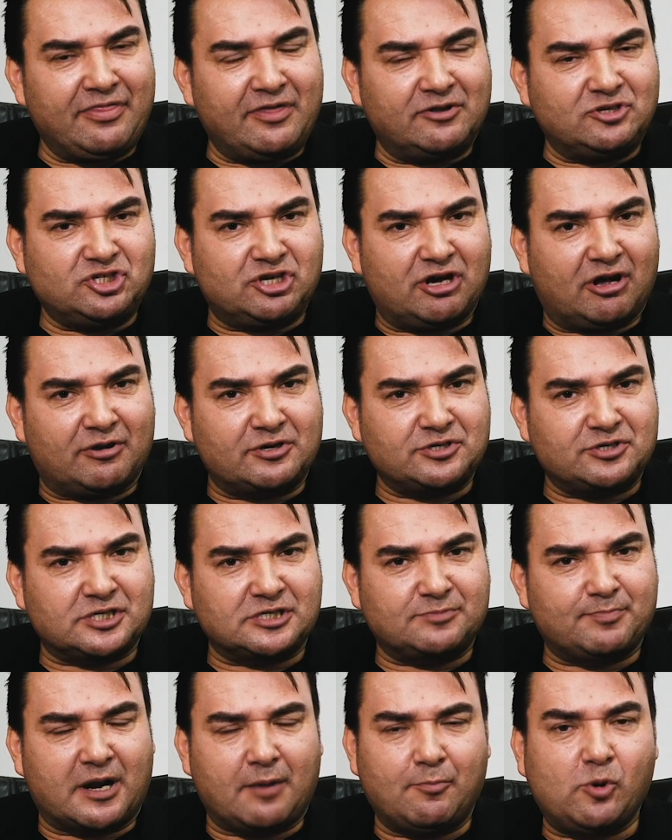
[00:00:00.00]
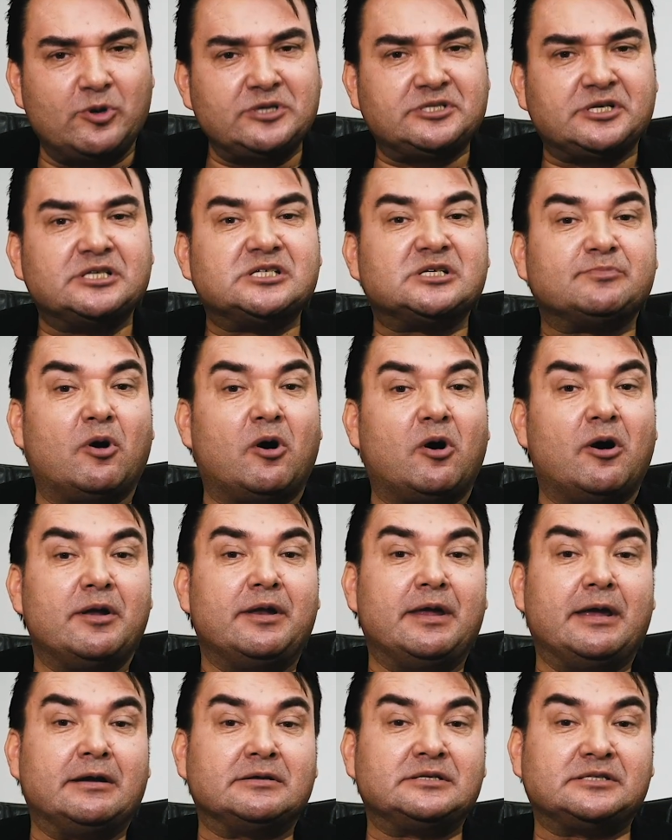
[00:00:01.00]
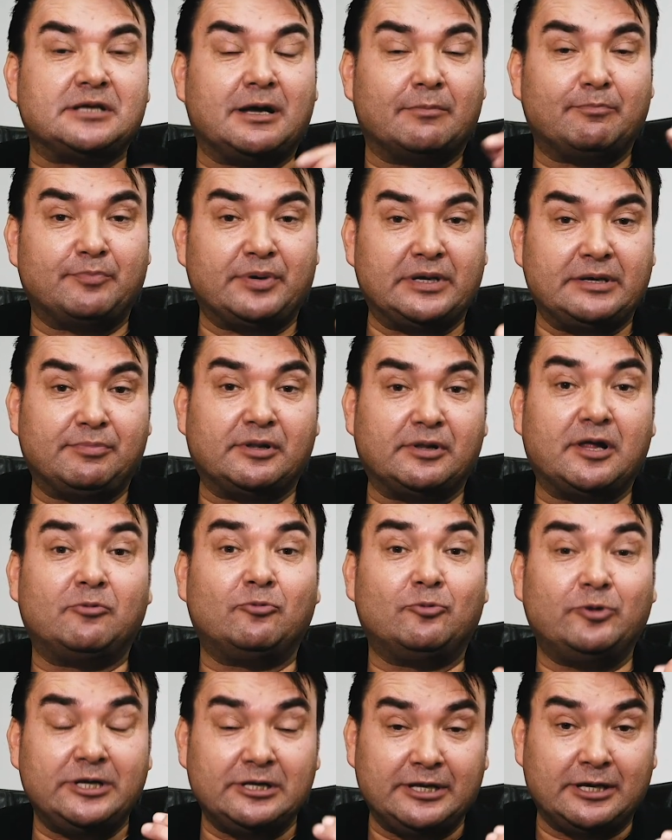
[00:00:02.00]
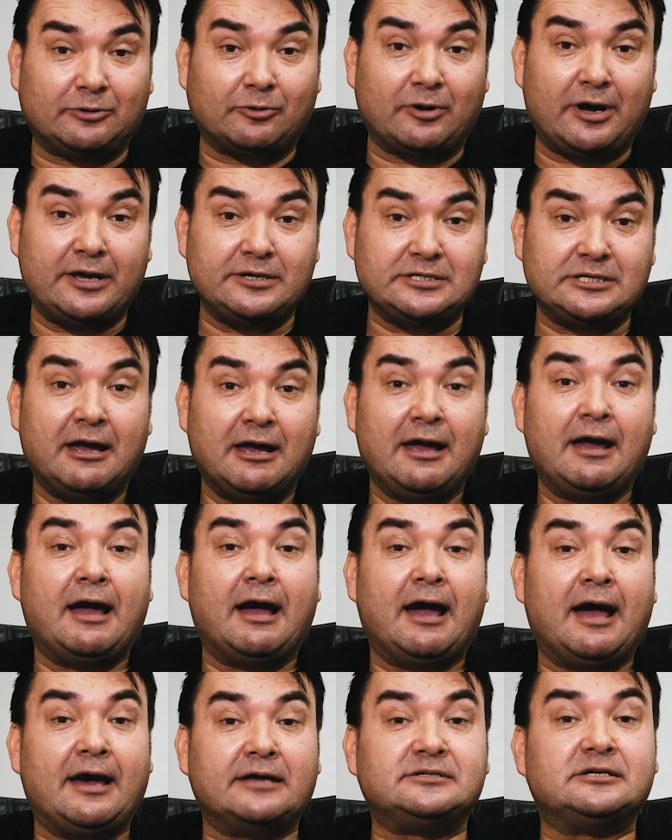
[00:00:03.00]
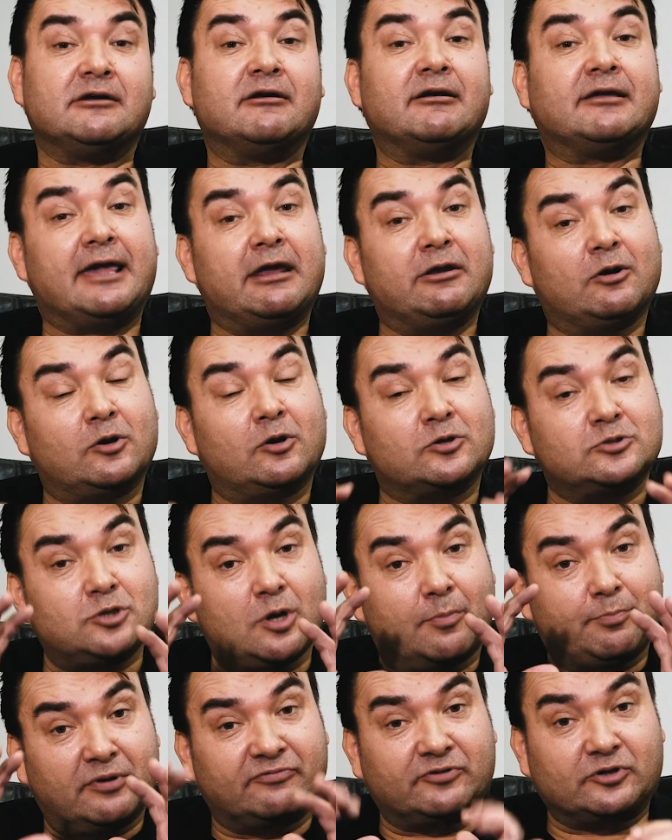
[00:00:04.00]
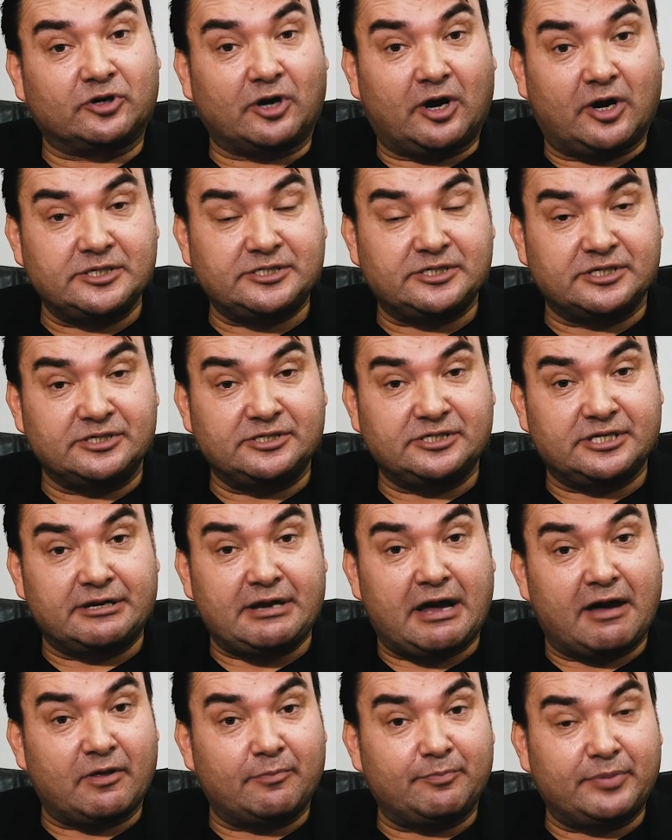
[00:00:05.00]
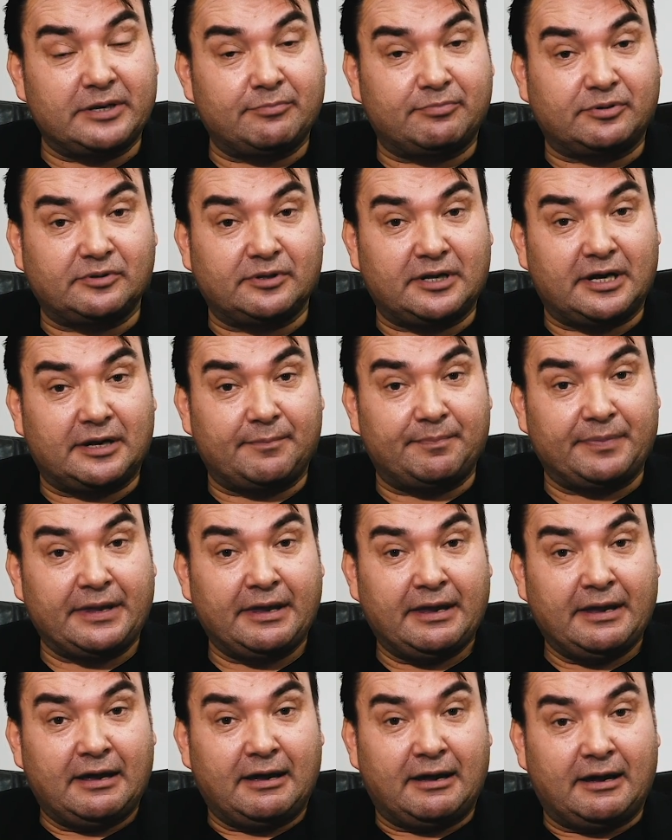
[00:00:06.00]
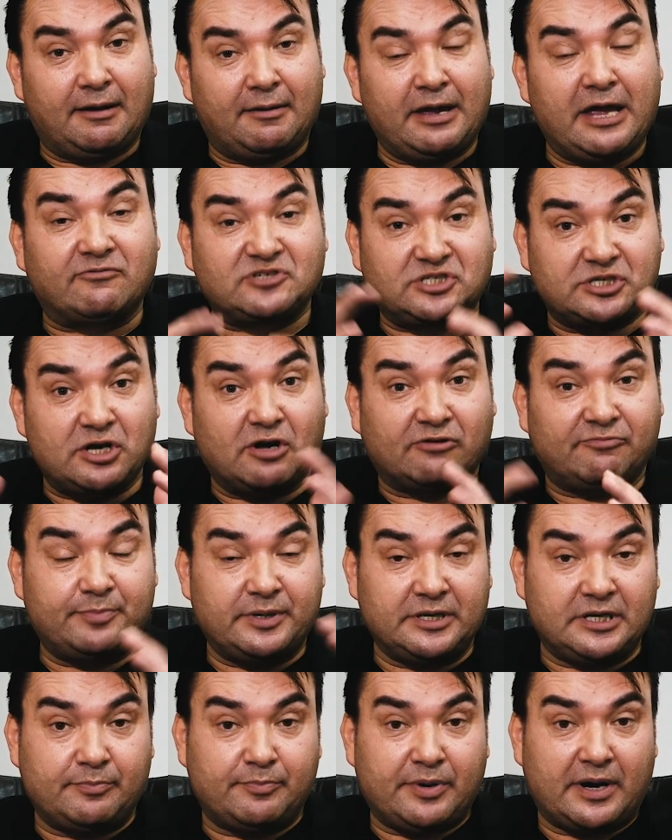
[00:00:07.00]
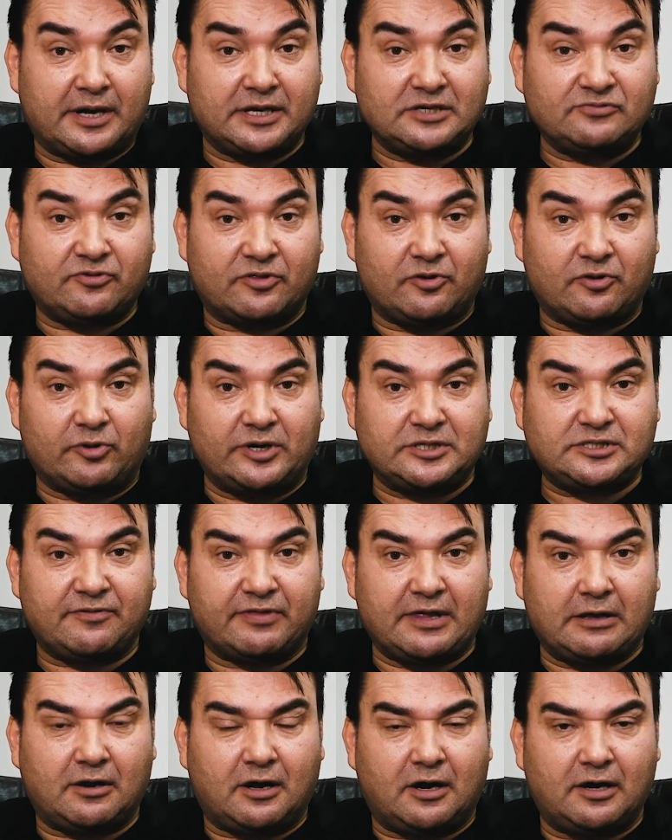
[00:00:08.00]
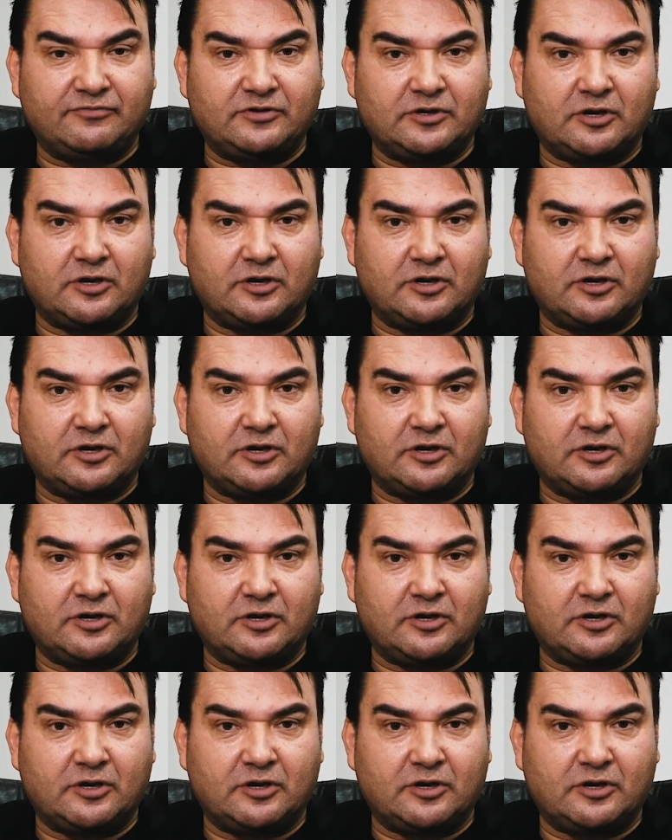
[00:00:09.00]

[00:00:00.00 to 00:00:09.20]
challenges. But I'm always inspired how some people are really great at getting on top of crisis and other people have self-pity parties for the rest of their life.